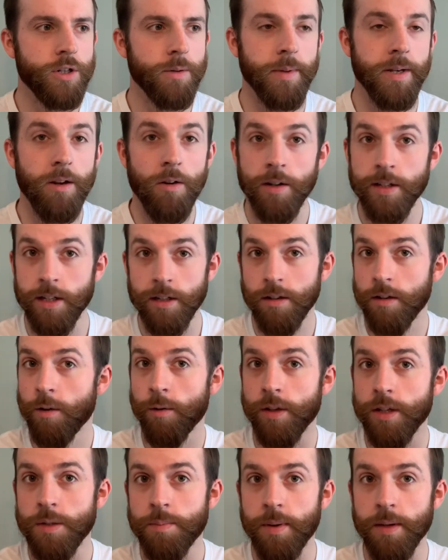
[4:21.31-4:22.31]
I didn't know
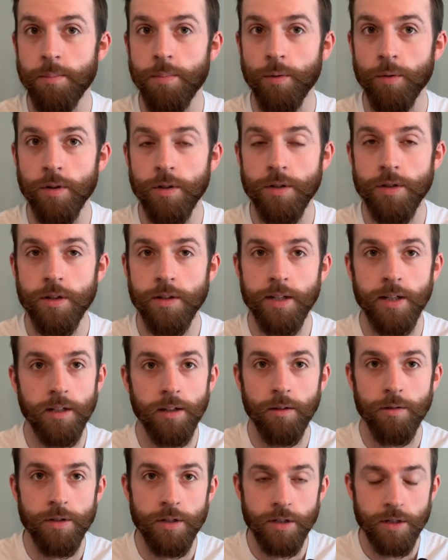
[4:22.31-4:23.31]
these people because I didn't
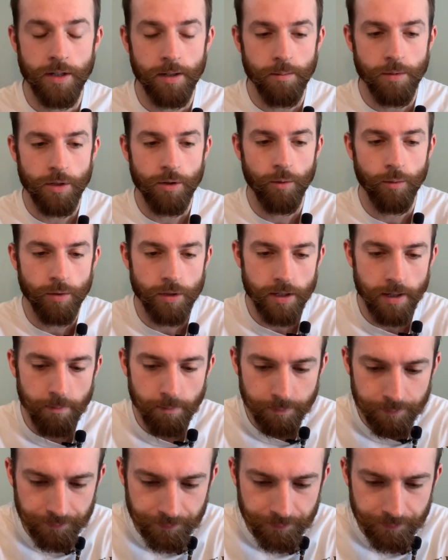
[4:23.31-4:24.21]
go to the same school as them.